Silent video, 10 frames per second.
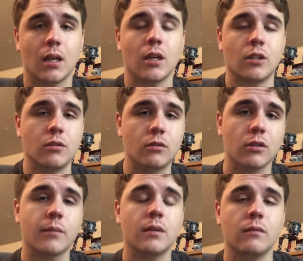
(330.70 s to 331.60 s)
You grew
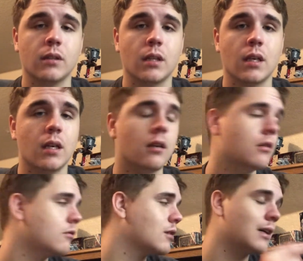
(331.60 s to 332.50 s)
up with the
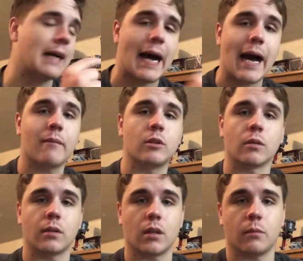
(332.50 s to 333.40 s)
EU, I'm
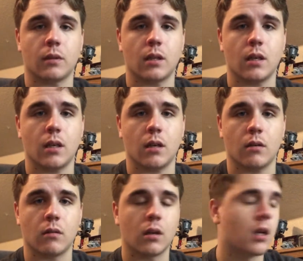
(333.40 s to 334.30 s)
growing up with the EU.
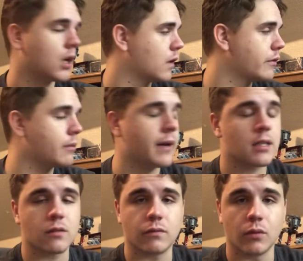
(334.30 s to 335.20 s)
For the
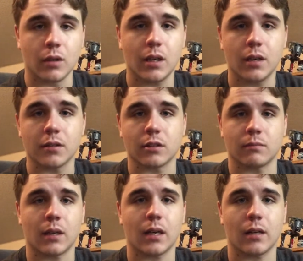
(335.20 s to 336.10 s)
past 4 years of
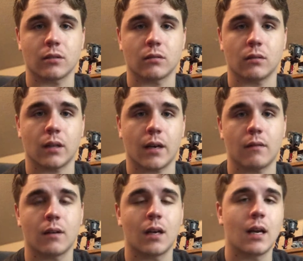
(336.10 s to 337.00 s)
my high school
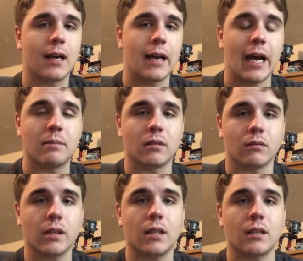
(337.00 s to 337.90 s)
life, I've been
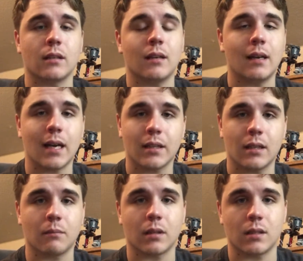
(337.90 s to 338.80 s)
reading
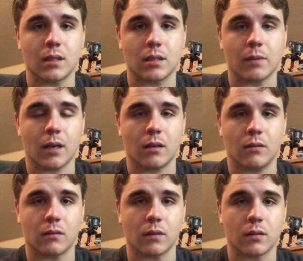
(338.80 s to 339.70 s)
nothing but the expanded
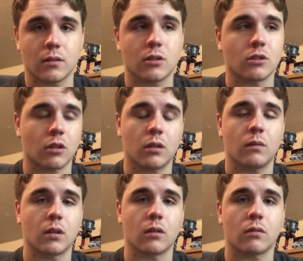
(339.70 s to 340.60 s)
universe, starting
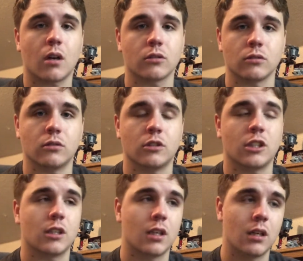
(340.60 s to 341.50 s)
with the Thrawn
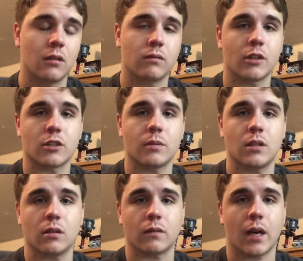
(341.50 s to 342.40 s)
trilogy, freshman
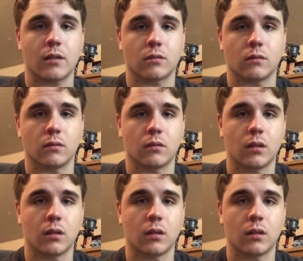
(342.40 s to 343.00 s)
year of high school.